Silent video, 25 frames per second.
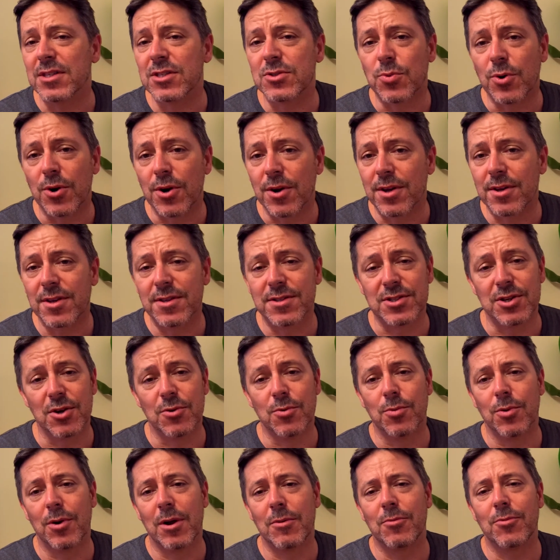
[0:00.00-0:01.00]
work, so
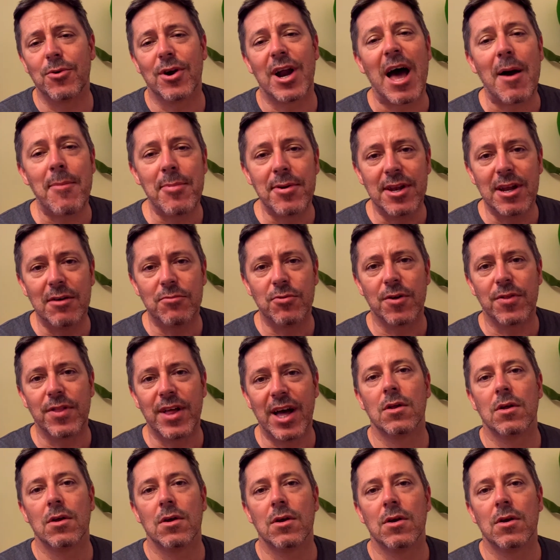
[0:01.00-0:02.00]
we're happy enough with
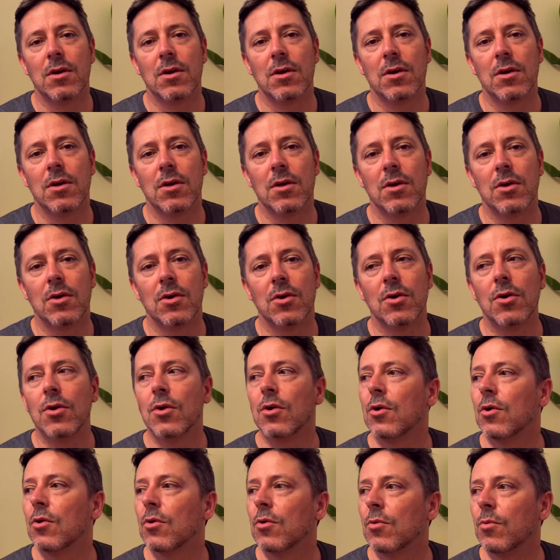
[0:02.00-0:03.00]
that.
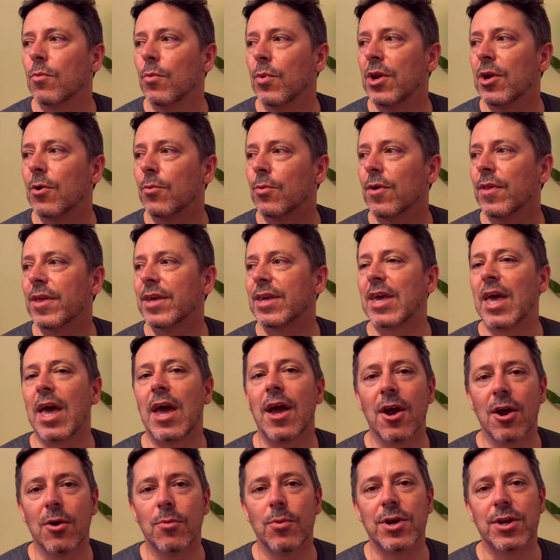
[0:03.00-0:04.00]
We don't really
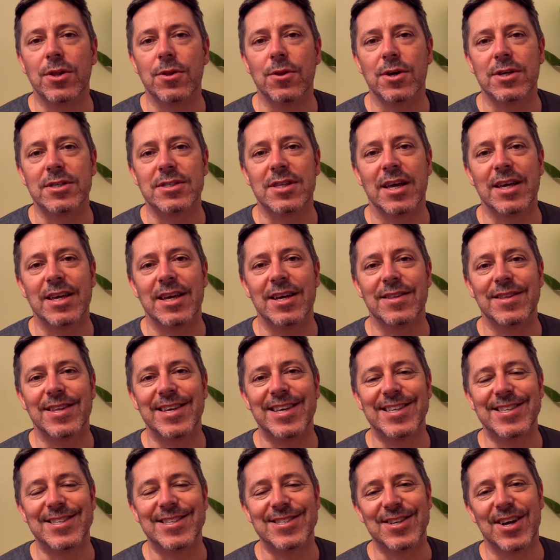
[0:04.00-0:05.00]
care what it looks like on the
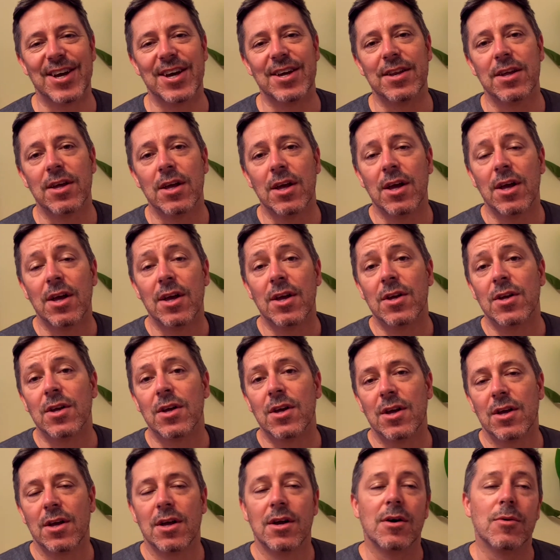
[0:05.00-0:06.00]
inside.
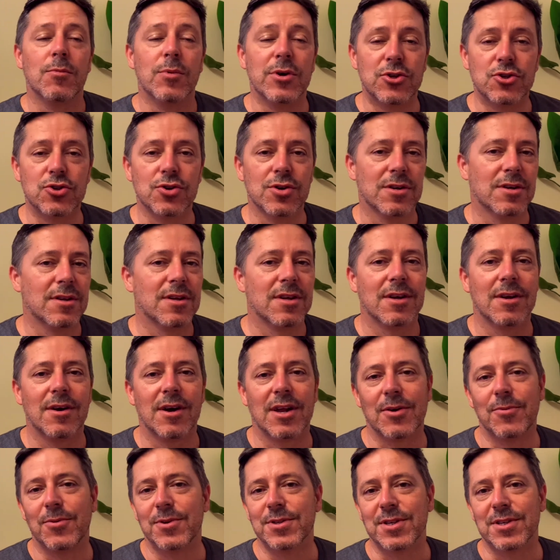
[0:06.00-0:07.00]
We should.
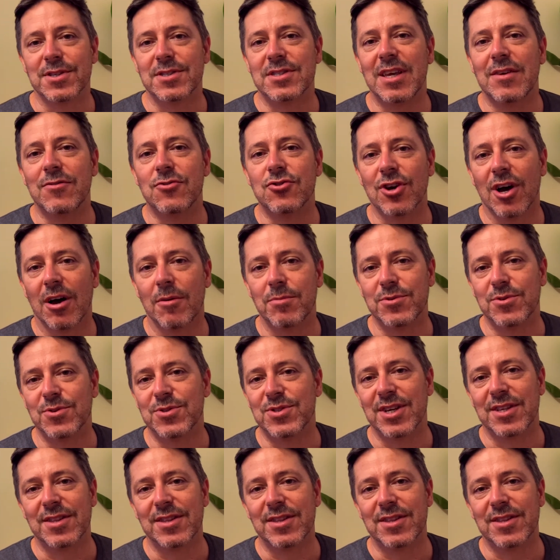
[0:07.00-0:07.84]
Was it Steve Jobs who said